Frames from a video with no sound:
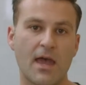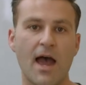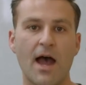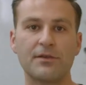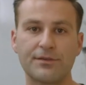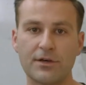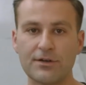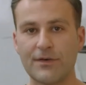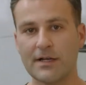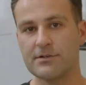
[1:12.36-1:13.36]
And the
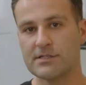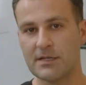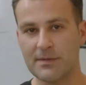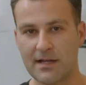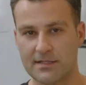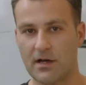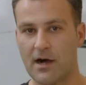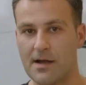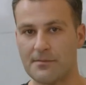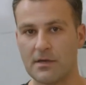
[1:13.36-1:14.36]
third factor is going to be our
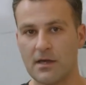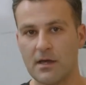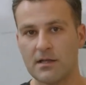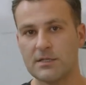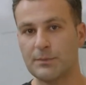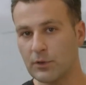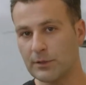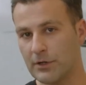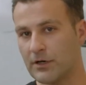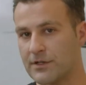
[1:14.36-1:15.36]
time. To pull the
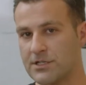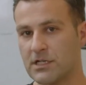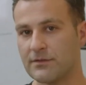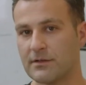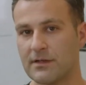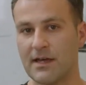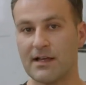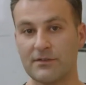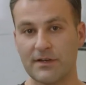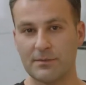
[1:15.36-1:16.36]
perfect shot of an
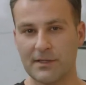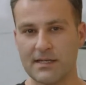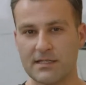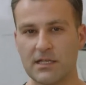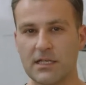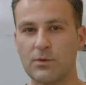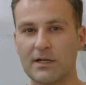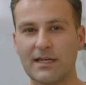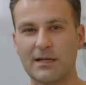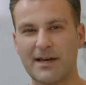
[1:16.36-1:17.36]
Elevate blend, you want
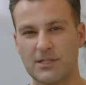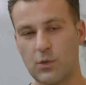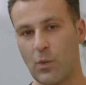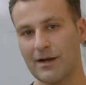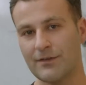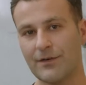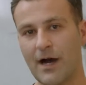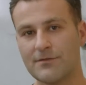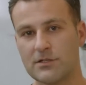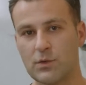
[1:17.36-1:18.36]
to get about
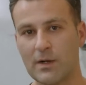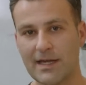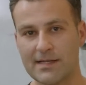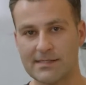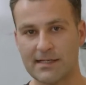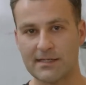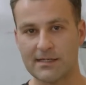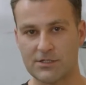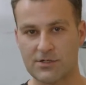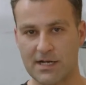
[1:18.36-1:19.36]
25 to 28 second
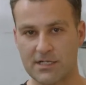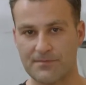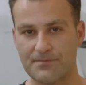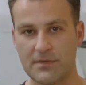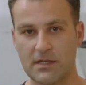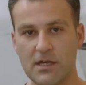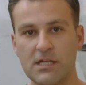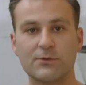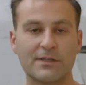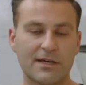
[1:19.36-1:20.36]
extraction.
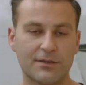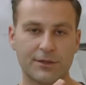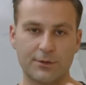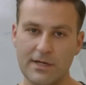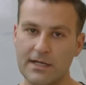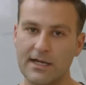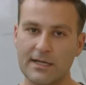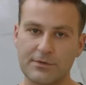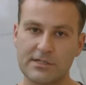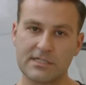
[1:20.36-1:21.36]
So with our three
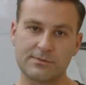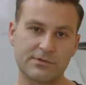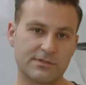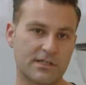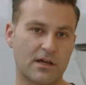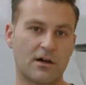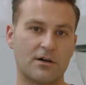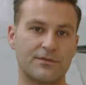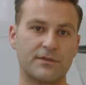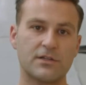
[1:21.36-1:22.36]
guiding principles
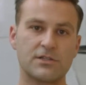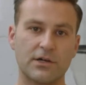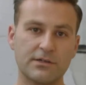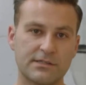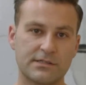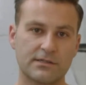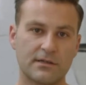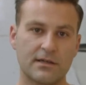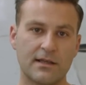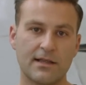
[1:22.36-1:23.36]
of dose,
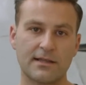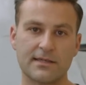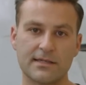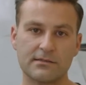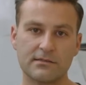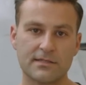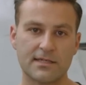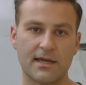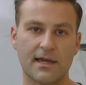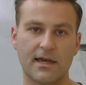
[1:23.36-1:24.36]
yield,
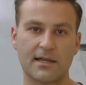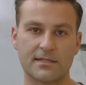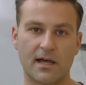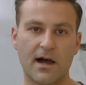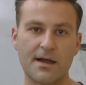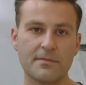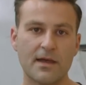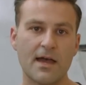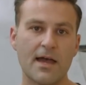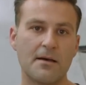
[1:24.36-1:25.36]
and time,
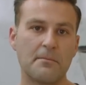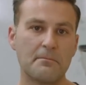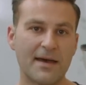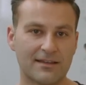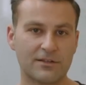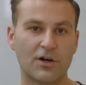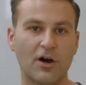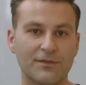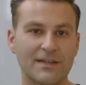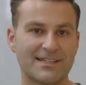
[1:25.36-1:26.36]
make the
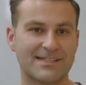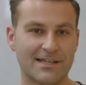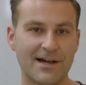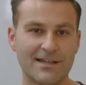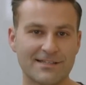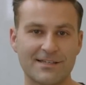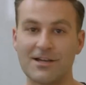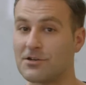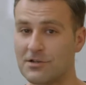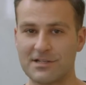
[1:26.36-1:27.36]
coffee a science,
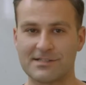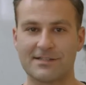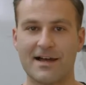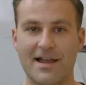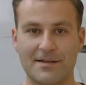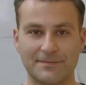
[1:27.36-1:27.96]
not just an art.